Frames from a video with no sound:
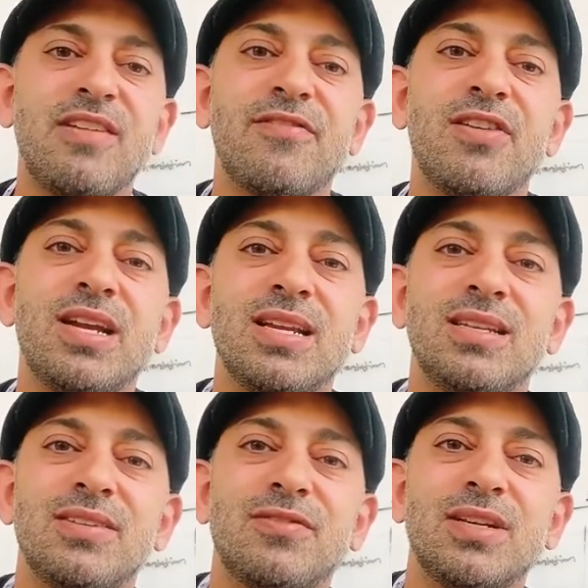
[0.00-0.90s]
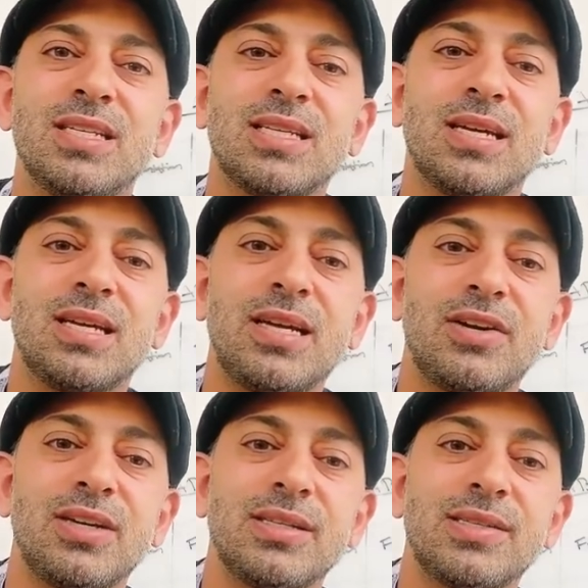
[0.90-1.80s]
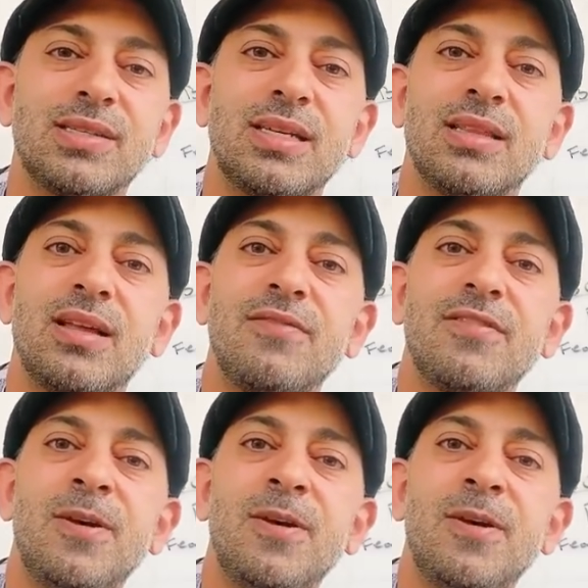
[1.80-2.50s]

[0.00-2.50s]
different areas in life.